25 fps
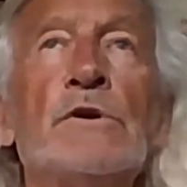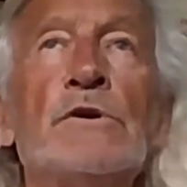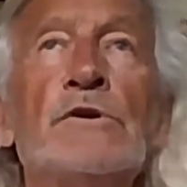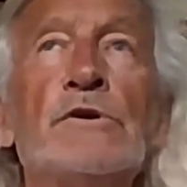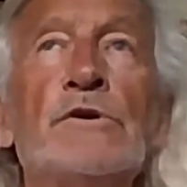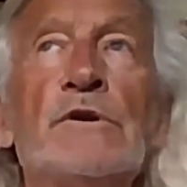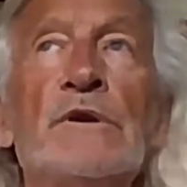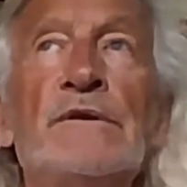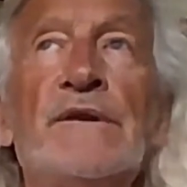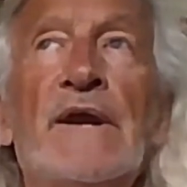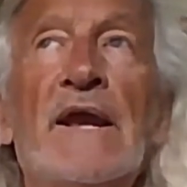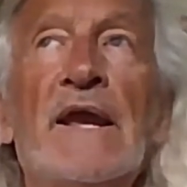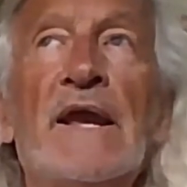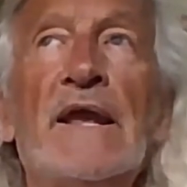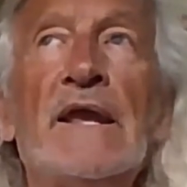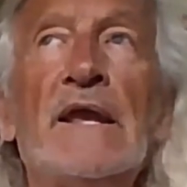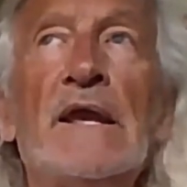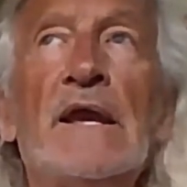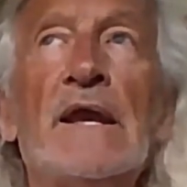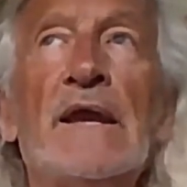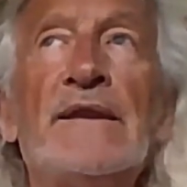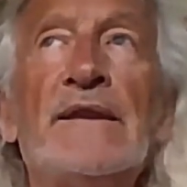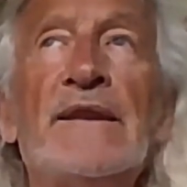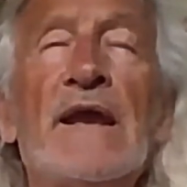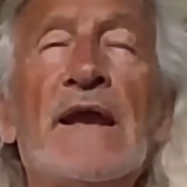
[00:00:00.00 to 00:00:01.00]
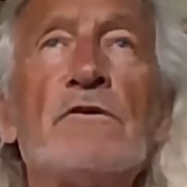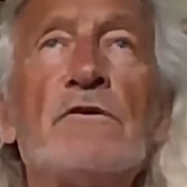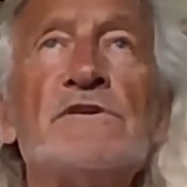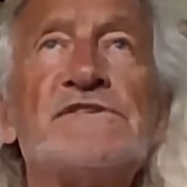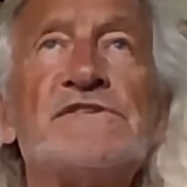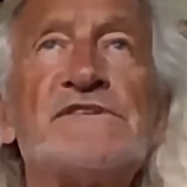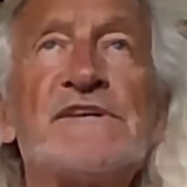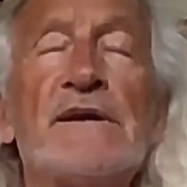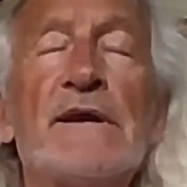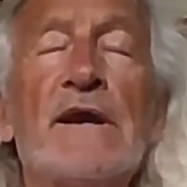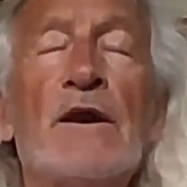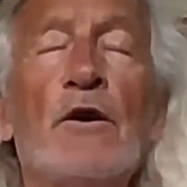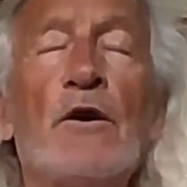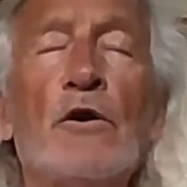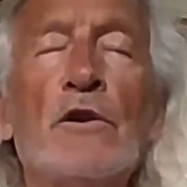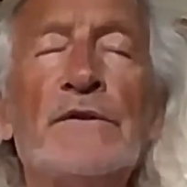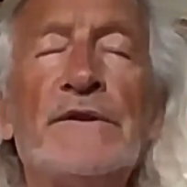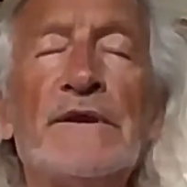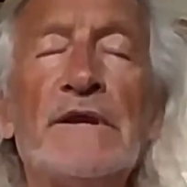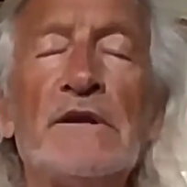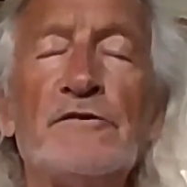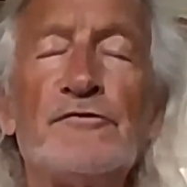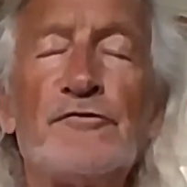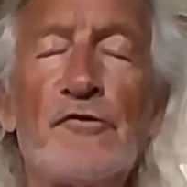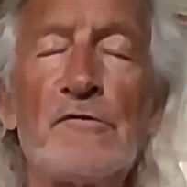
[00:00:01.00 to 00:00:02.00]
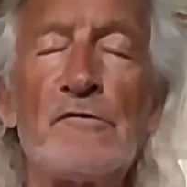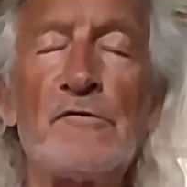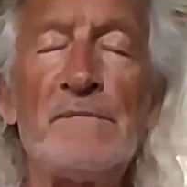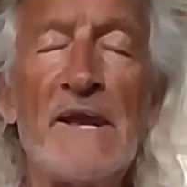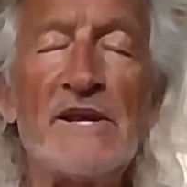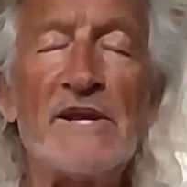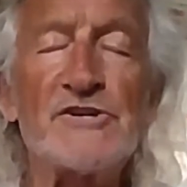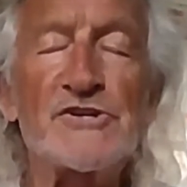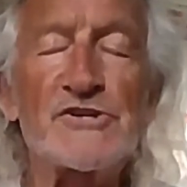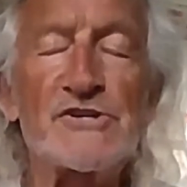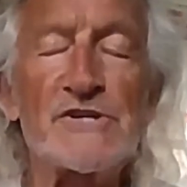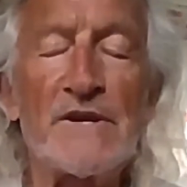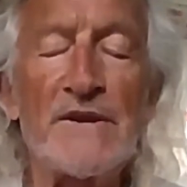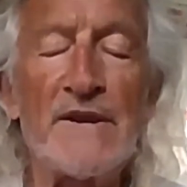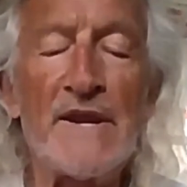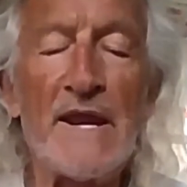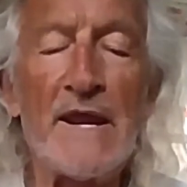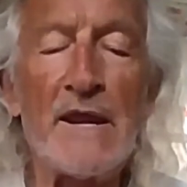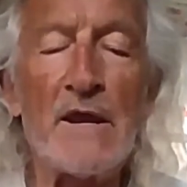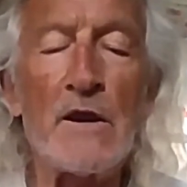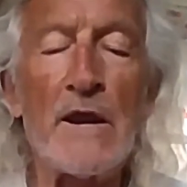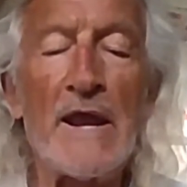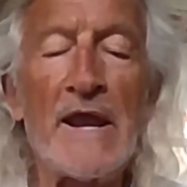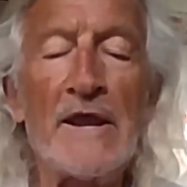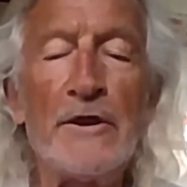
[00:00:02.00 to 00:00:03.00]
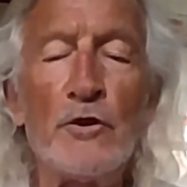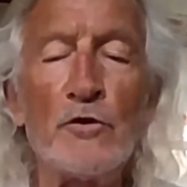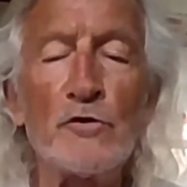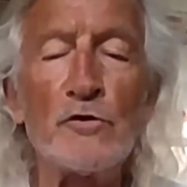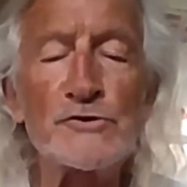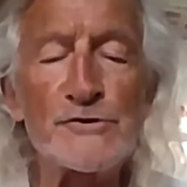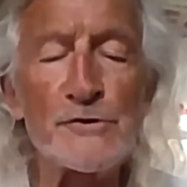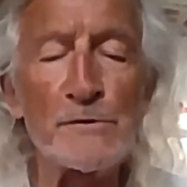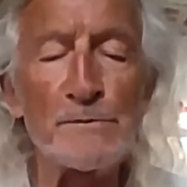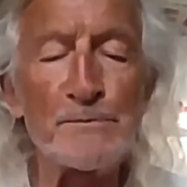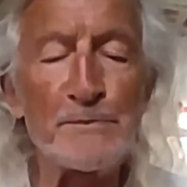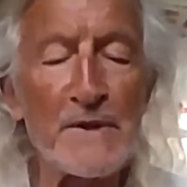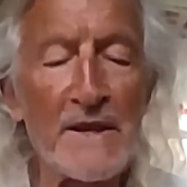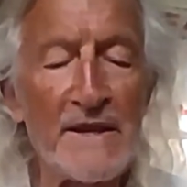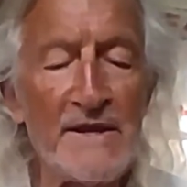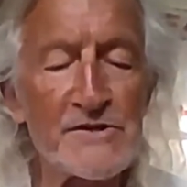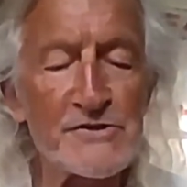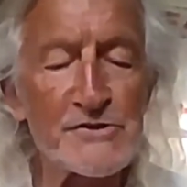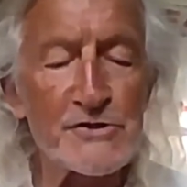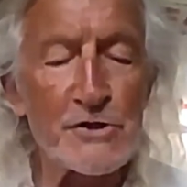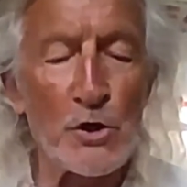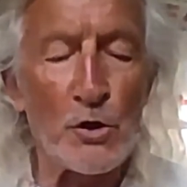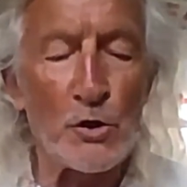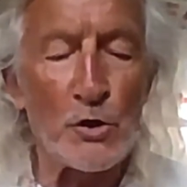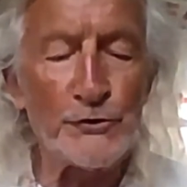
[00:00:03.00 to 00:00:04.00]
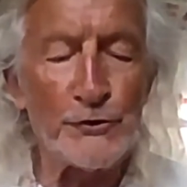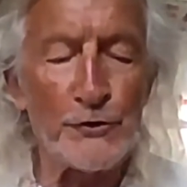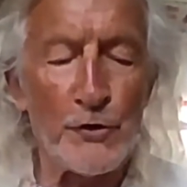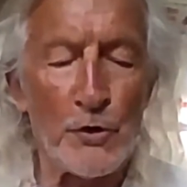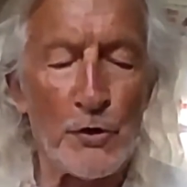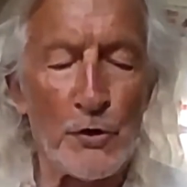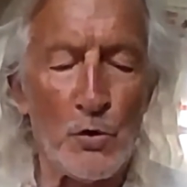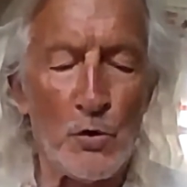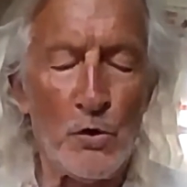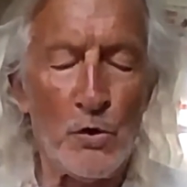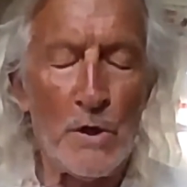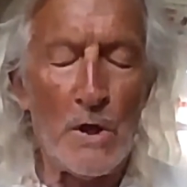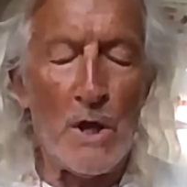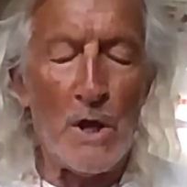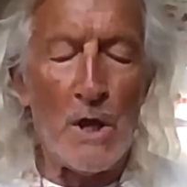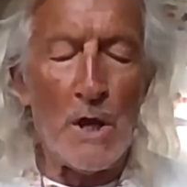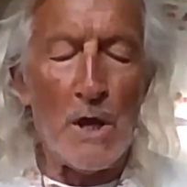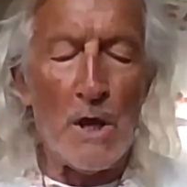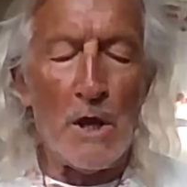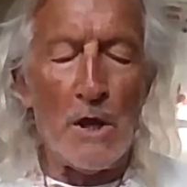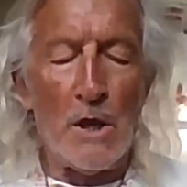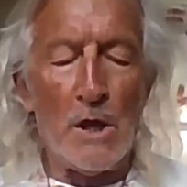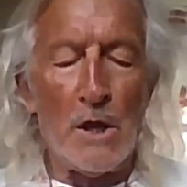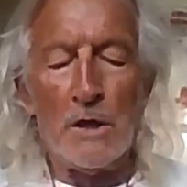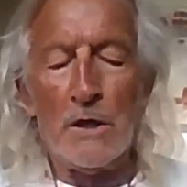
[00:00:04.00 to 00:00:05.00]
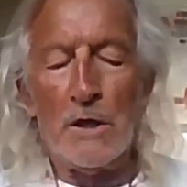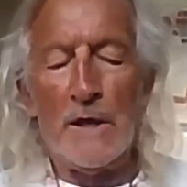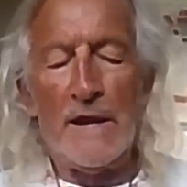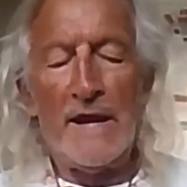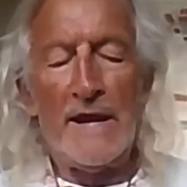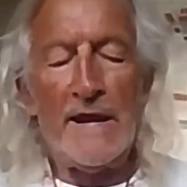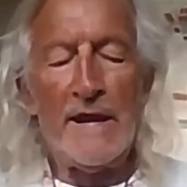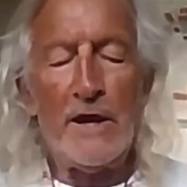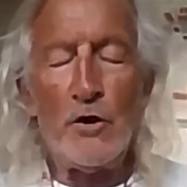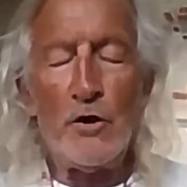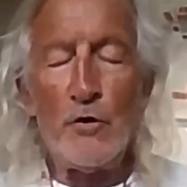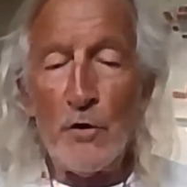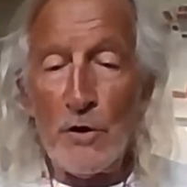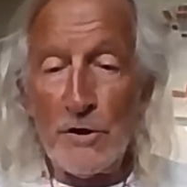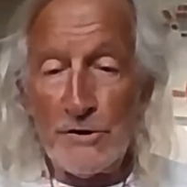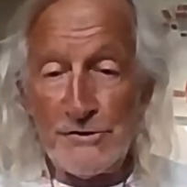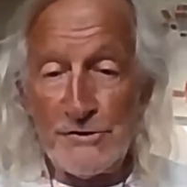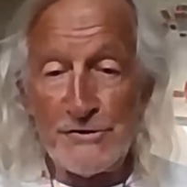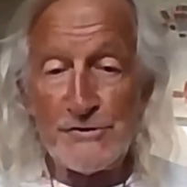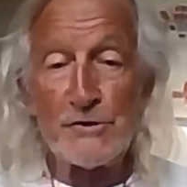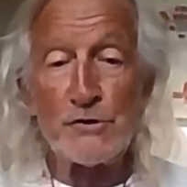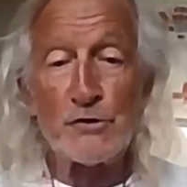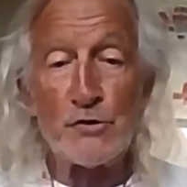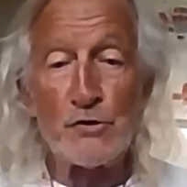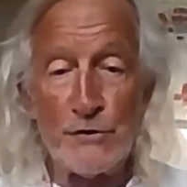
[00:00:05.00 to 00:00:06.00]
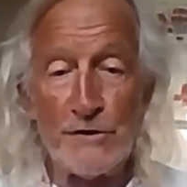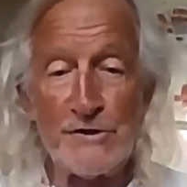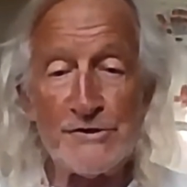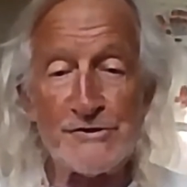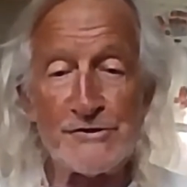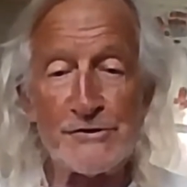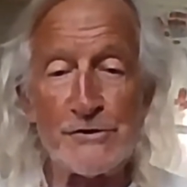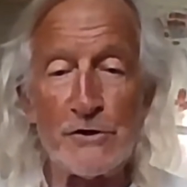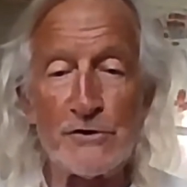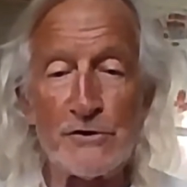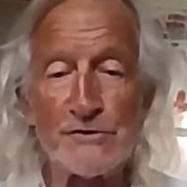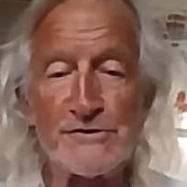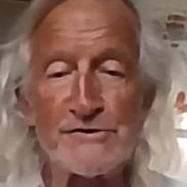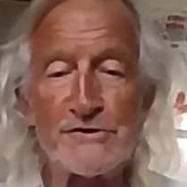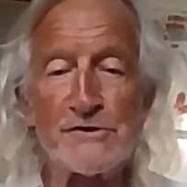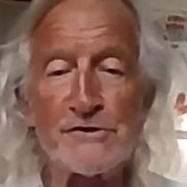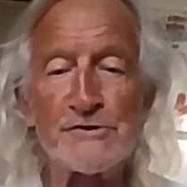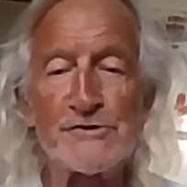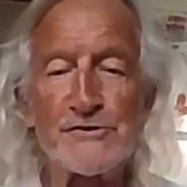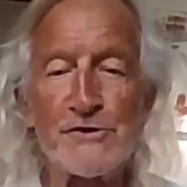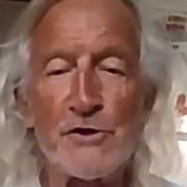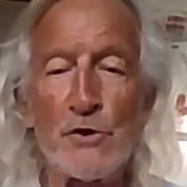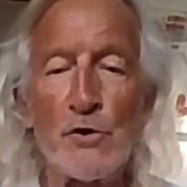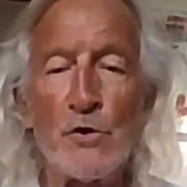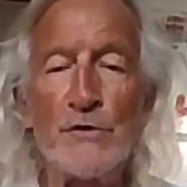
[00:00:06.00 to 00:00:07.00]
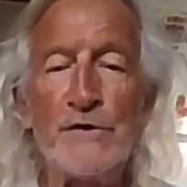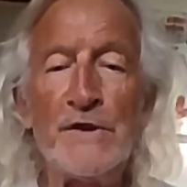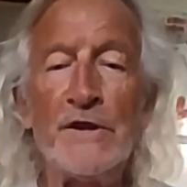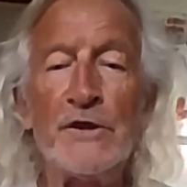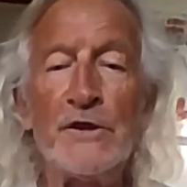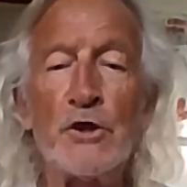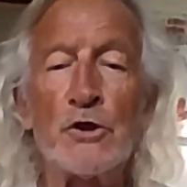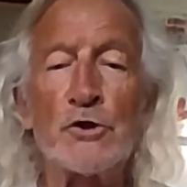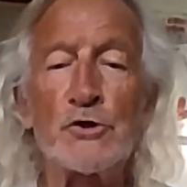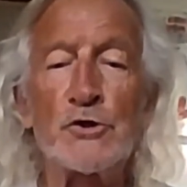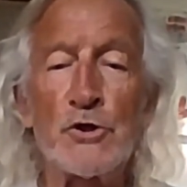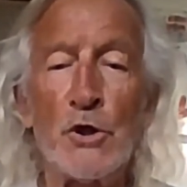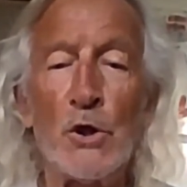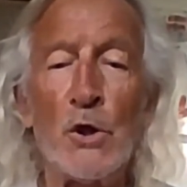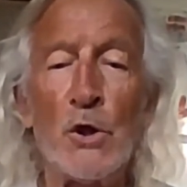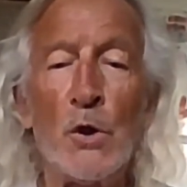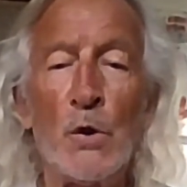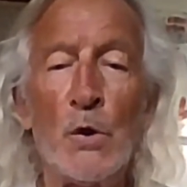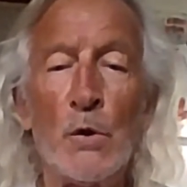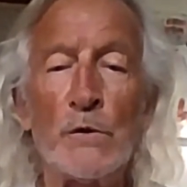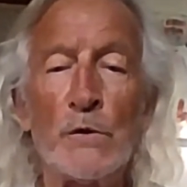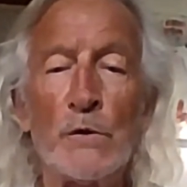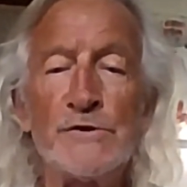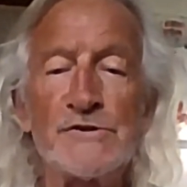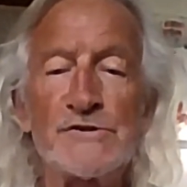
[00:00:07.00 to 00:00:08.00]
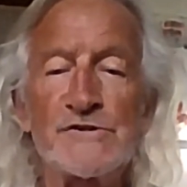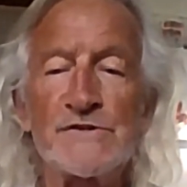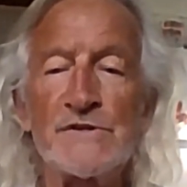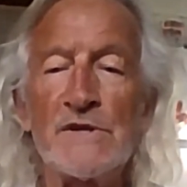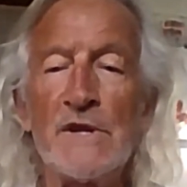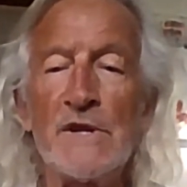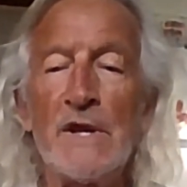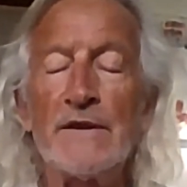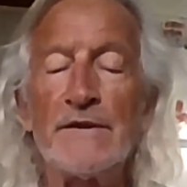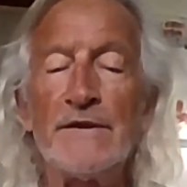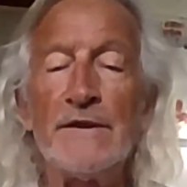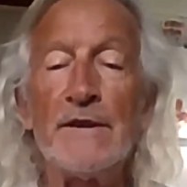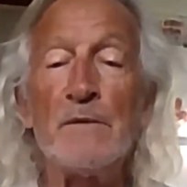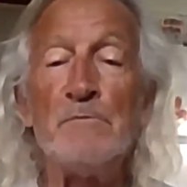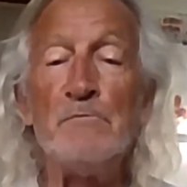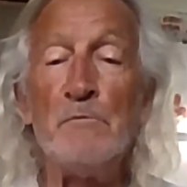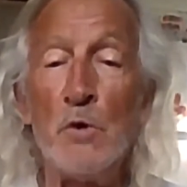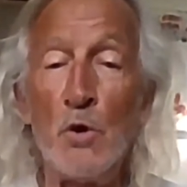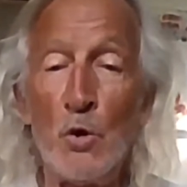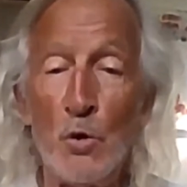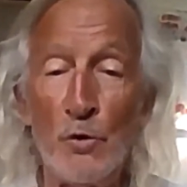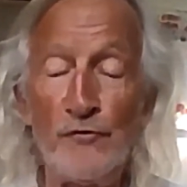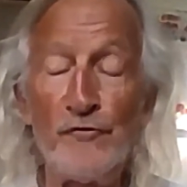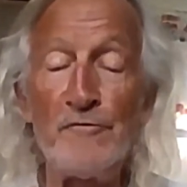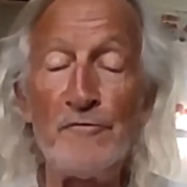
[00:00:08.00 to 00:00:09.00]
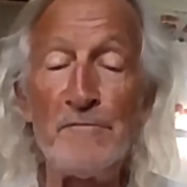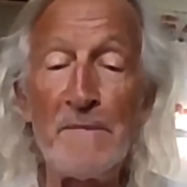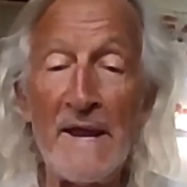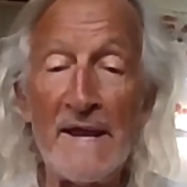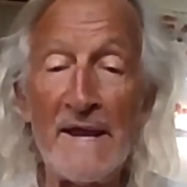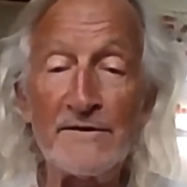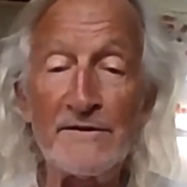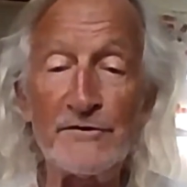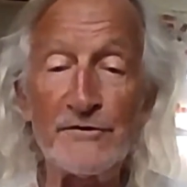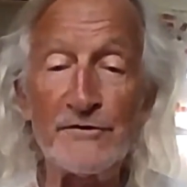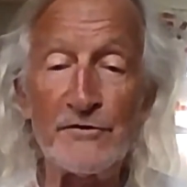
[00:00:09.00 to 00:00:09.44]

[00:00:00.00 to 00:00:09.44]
there is all the information there. And also please go to Aros Crystos Sonic Codes, the movement,